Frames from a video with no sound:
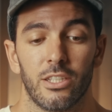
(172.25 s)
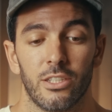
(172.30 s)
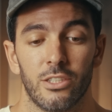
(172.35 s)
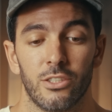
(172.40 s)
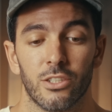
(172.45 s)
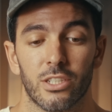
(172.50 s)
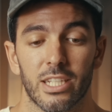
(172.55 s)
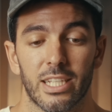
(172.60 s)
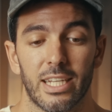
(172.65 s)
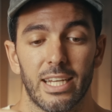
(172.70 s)

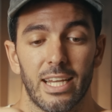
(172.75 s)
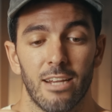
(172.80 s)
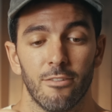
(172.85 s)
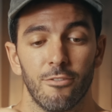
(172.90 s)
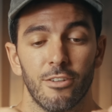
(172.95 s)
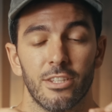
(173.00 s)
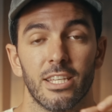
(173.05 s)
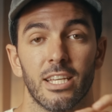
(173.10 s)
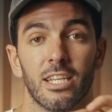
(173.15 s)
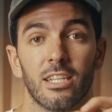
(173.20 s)
You can get
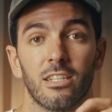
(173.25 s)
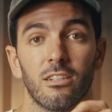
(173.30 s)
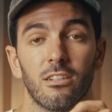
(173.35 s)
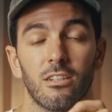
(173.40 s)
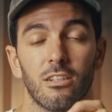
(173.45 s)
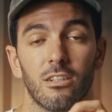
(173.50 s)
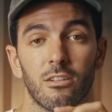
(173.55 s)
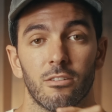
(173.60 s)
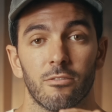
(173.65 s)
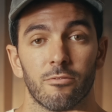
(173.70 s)
everything
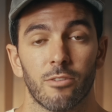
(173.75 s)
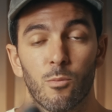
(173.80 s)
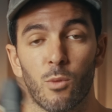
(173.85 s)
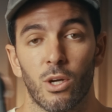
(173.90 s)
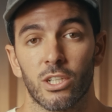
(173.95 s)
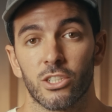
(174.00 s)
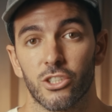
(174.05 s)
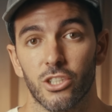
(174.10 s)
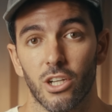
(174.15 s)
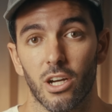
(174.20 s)
from
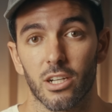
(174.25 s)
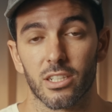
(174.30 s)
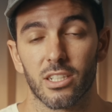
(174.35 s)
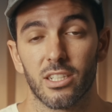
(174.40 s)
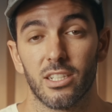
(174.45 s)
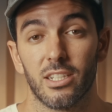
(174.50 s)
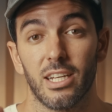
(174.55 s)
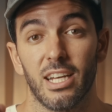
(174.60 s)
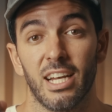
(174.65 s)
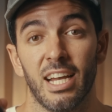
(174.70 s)
one shot.
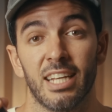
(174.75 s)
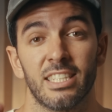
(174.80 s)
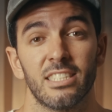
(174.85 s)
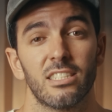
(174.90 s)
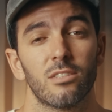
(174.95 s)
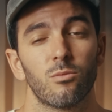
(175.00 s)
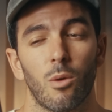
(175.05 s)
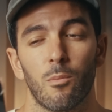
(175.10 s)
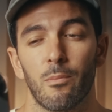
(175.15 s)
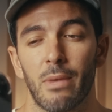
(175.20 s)
And
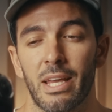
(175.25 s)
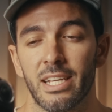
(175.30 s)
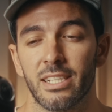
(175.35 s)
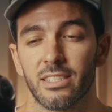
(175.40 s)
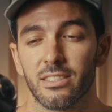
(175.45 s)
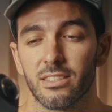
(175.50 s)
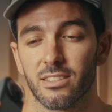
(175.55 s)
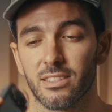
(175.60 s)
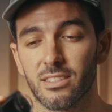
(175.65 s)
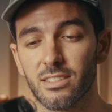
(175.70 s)
this is what
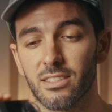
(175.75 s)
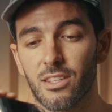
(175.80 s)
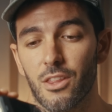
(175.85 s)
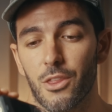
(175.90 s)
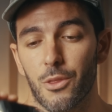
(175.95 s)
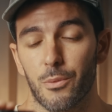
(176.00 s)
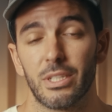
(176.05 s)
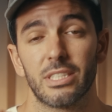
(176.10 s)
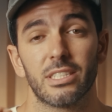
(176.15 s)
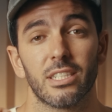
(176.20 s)
makes
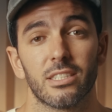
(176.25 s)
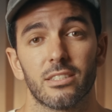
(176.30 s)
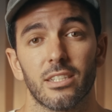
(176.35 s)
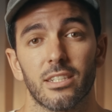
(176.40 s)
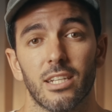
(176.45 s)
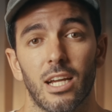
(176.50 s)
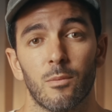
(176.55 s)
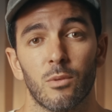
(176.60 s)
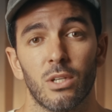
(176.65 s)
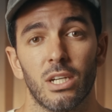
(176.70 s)

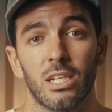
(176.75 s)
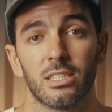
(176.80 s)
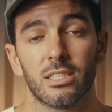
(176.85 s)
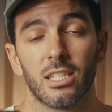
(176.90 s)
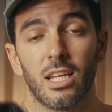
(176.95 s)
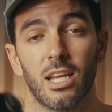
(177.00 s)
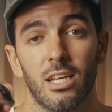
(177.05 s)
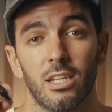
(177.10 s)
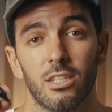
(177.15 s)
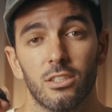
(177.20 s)
360
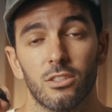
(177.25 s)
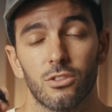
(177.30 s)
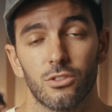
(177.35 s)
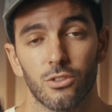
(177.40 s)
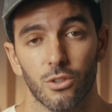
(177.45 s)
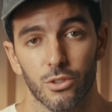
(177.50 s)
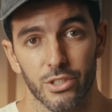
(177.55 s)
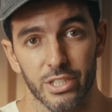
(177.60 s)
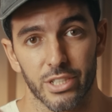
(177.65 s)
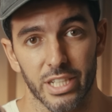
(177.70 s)
cameras
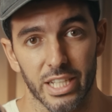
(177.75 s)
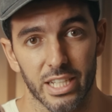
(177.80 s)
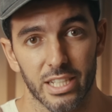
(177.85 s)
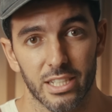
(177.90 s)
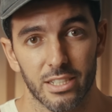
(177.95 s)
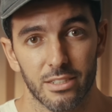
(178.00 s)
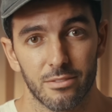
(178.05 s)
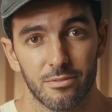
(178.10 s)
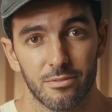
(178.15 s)
so unique.